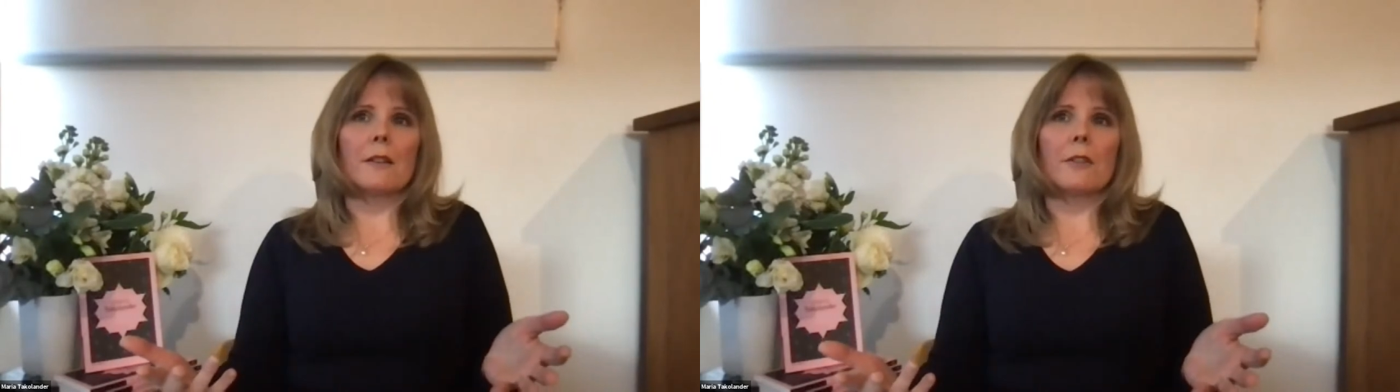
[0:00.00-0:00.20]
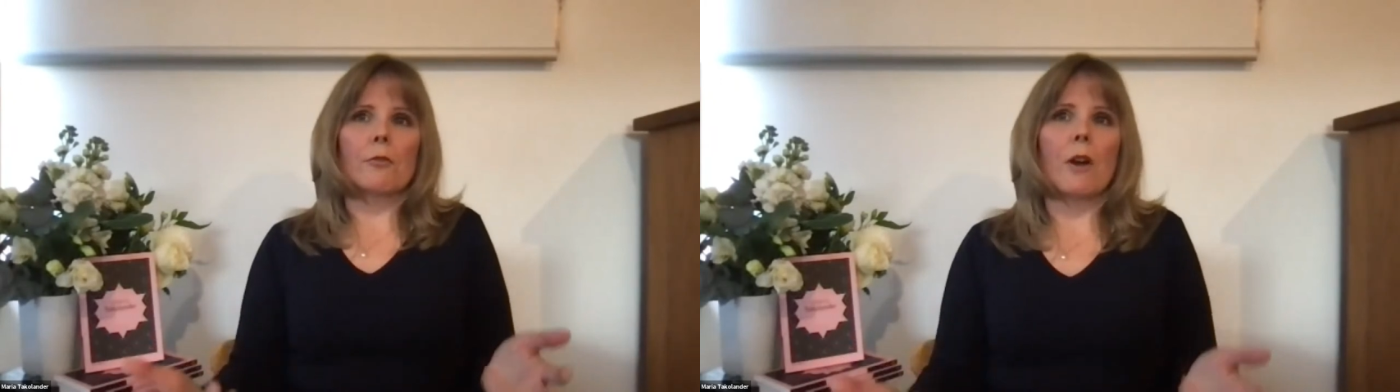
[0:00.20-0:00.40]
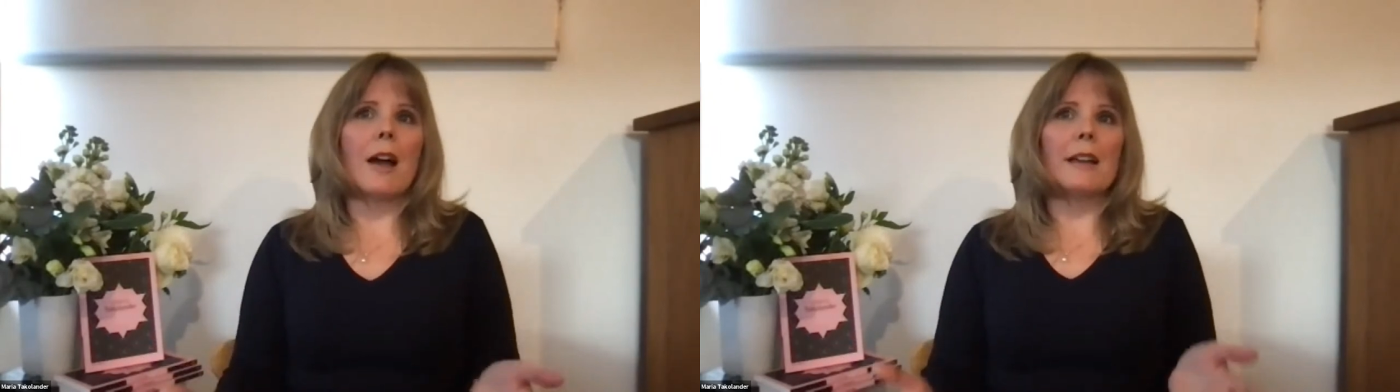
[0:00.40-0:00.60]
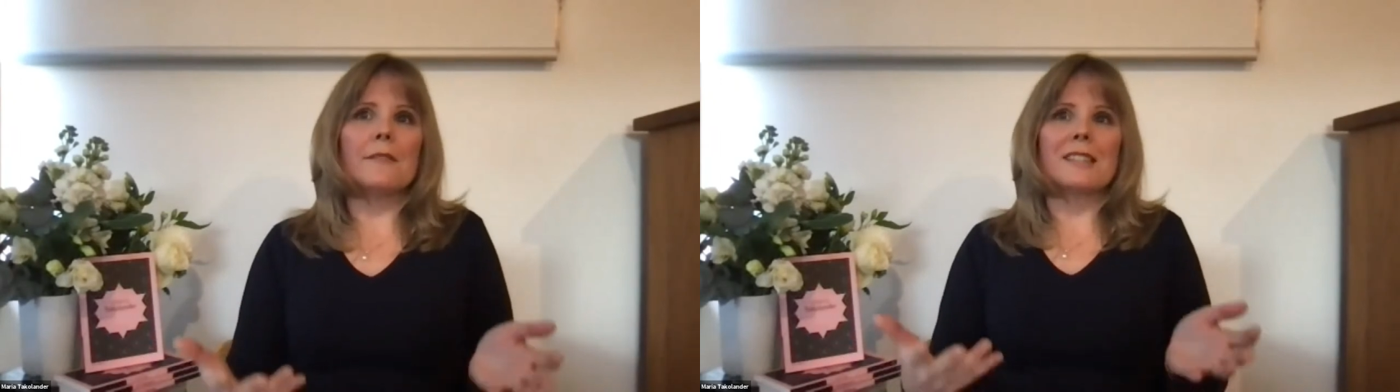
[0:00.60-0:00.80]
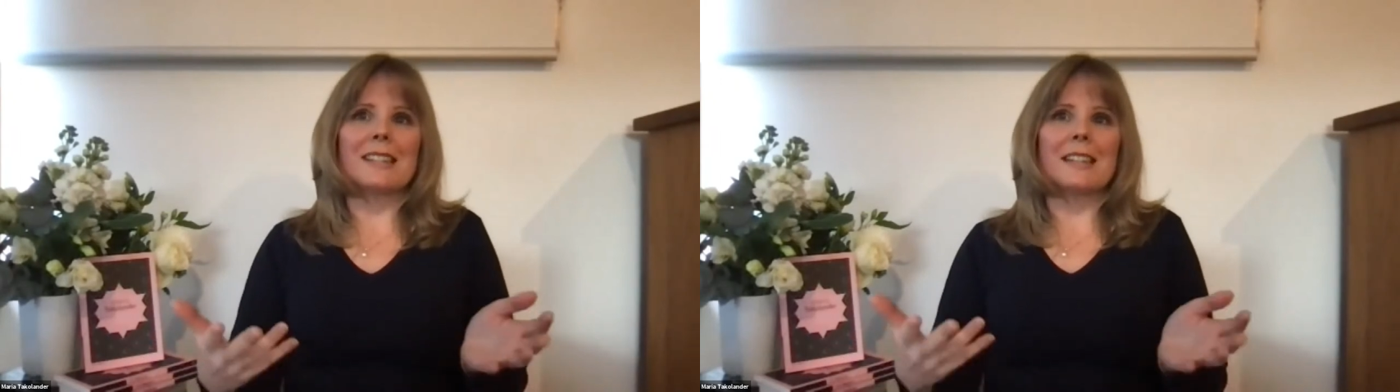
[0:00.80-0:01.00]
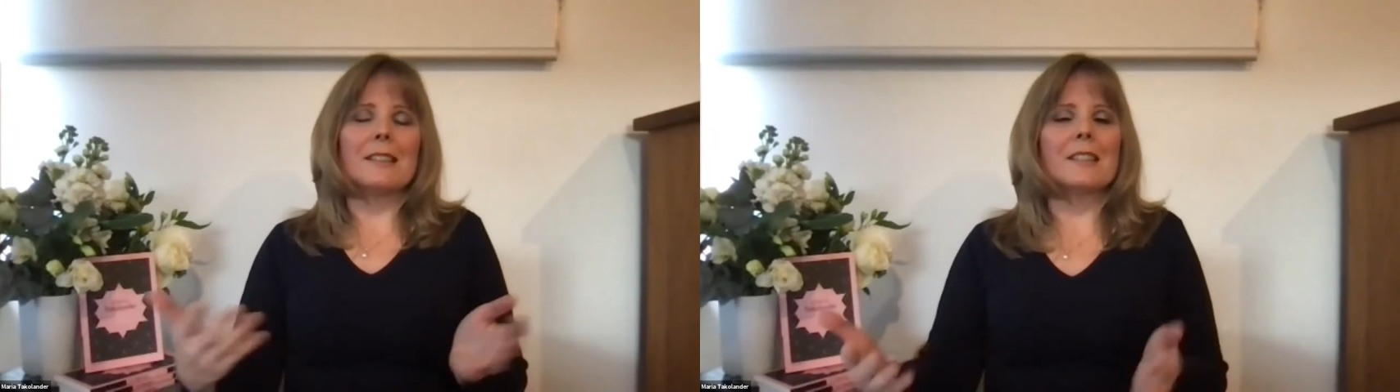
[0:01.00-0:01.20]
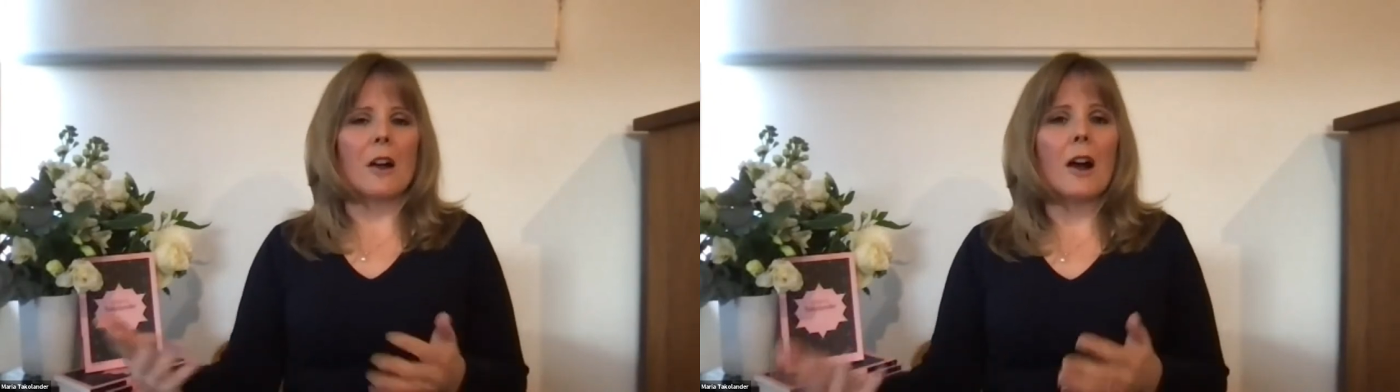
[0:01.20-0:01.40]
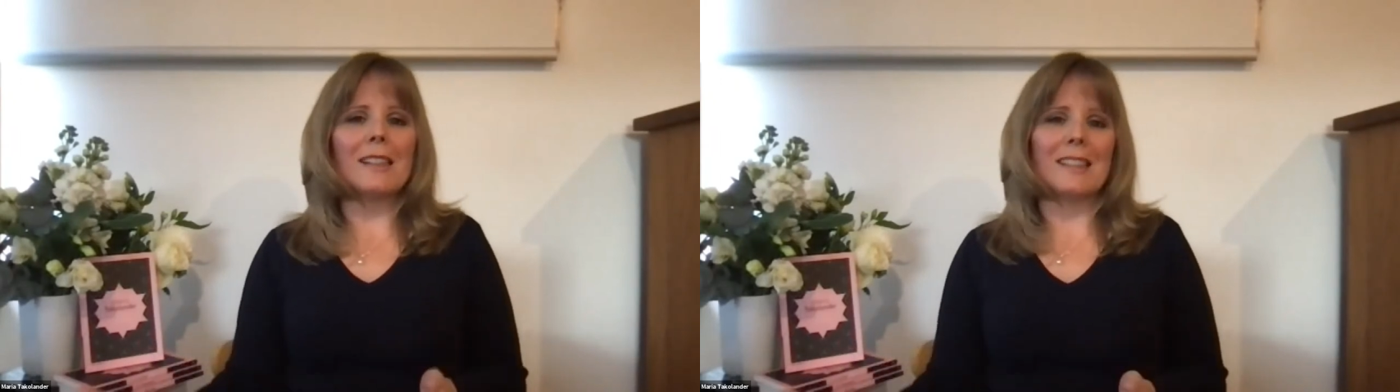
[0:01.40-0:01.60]
thrives in
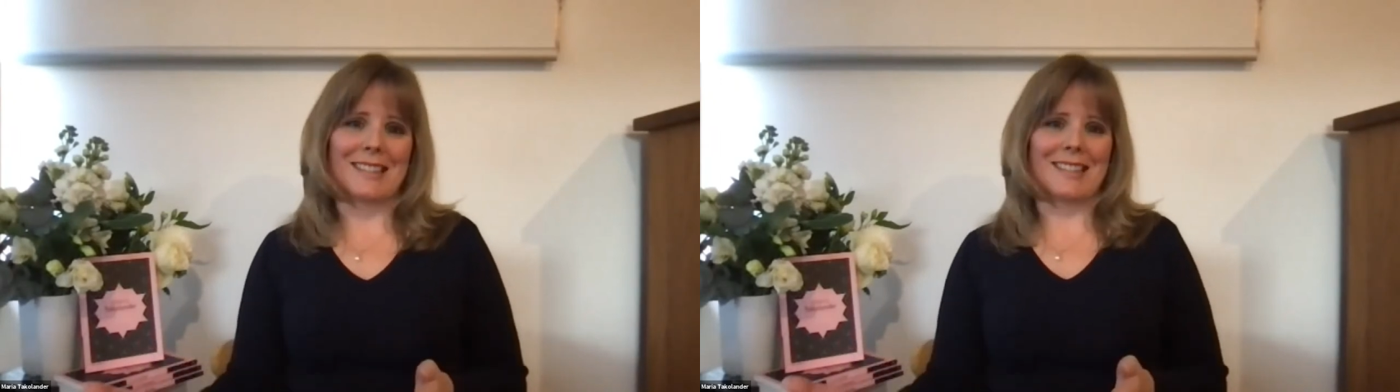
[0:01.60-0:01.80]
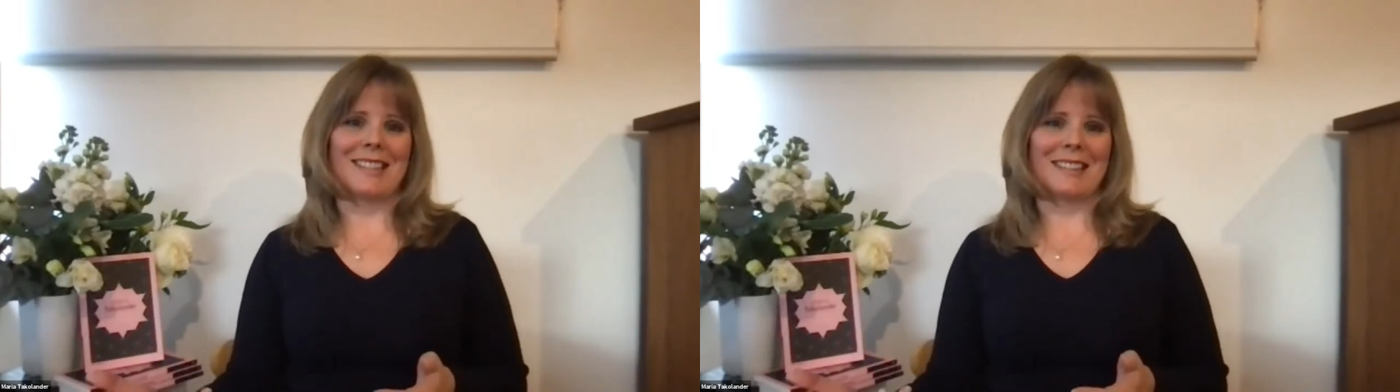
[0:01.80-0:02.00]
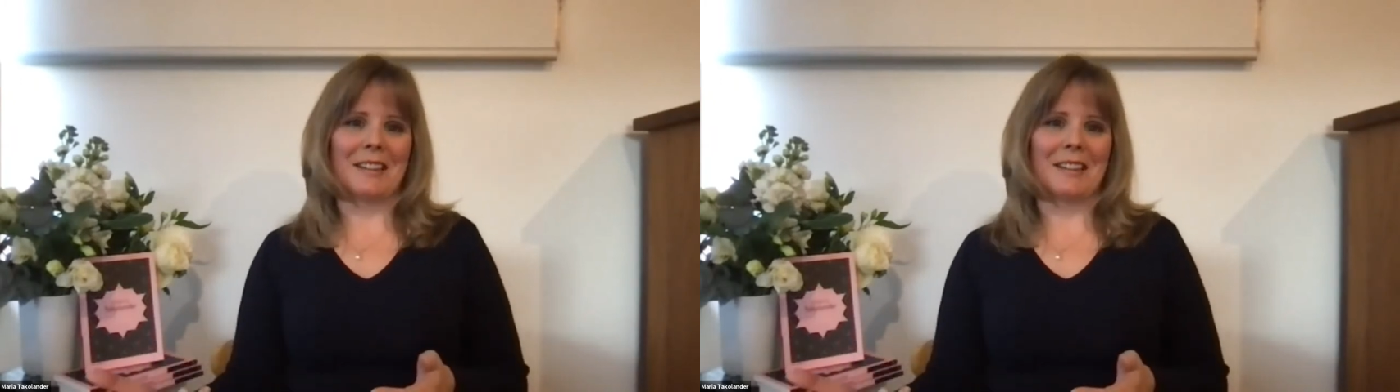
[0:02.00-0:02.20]
silence.